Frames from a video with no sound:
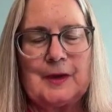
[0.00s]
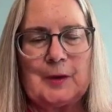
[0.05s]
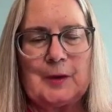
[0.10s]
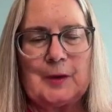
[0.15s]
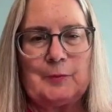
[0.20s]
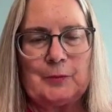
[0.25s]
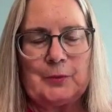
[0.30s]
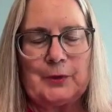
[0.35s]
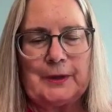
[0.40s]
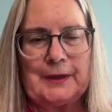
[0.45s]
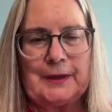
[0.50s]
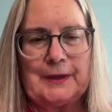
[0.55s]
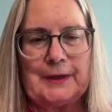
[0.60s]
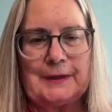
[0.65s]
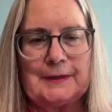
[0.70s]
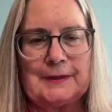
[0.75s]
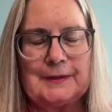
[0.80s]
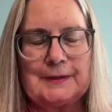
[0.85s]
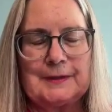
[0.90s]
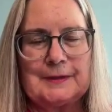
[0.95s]
I'm
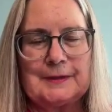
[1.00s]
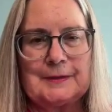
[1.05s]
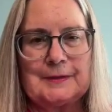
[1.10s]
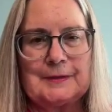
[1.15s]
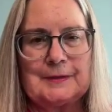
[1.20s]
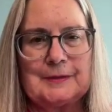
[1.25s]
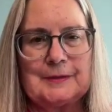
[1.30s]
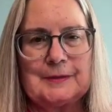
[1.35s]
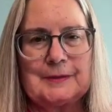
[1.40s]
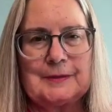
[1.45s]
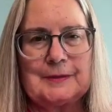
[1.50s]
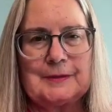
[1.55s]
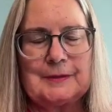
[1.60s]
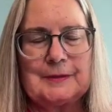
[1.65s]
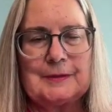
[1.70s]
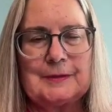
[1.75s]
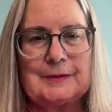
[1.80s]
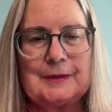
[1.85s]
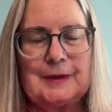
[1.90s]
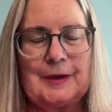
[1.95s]
ready.
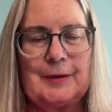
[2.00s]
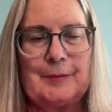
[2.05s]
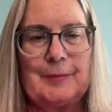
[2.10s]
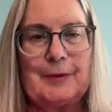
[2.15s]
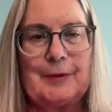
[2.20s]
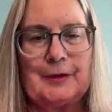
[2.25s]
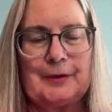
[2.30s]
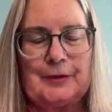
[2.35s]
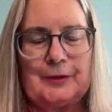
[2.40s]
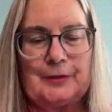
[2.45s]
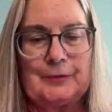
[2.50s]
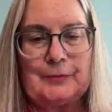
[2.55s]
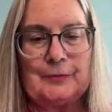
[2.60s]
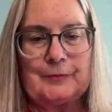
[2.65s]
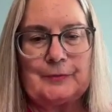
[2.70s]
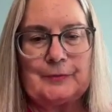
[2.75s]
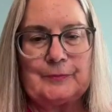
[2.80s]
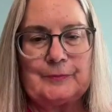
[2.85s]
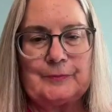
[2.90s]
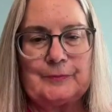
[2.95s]
How about you?